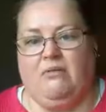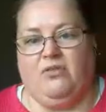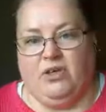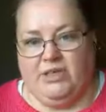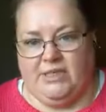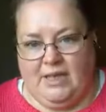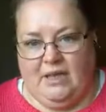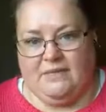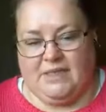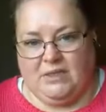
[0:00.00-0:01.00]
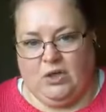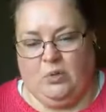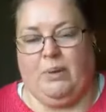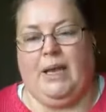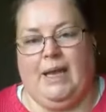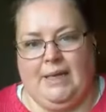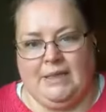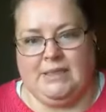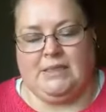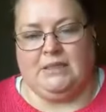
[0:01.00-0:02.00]
for yourselves as a couple
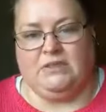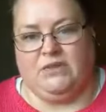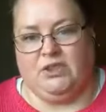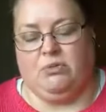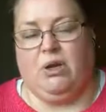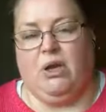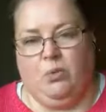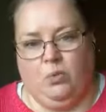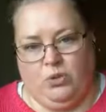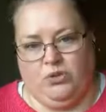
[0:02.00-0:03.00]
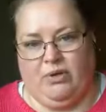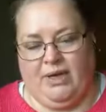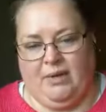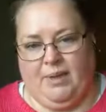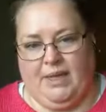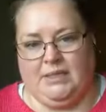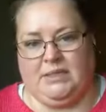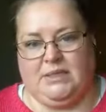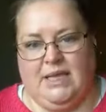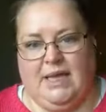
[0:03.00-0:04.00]
and as an individual, I would
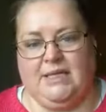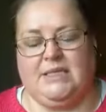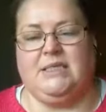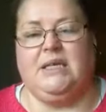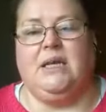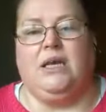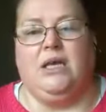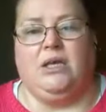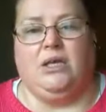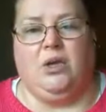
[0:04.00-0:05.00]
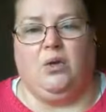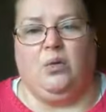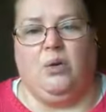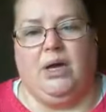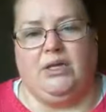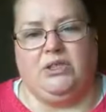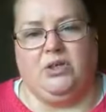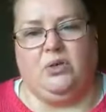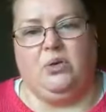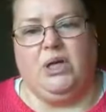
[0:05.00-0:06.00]
recommend that you, hi
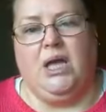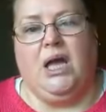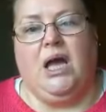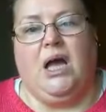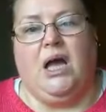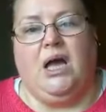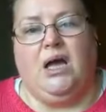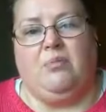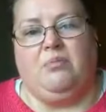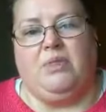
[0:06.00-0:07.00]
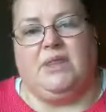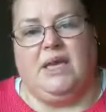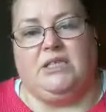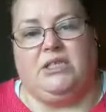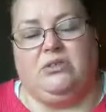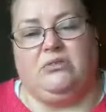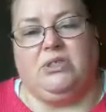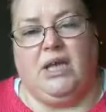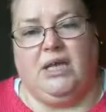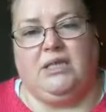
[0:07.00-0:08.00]
Joe, that you
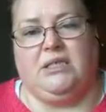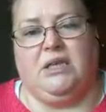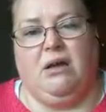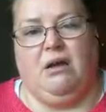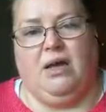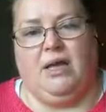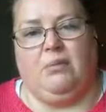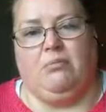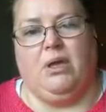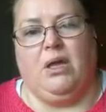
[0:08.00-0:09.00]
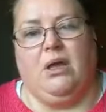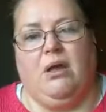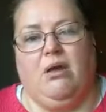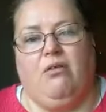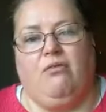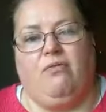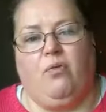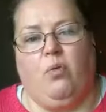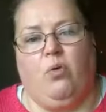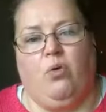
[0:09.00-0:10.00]
take time
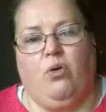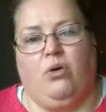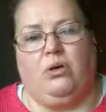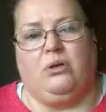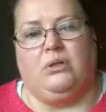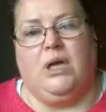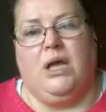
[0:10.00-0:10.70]
for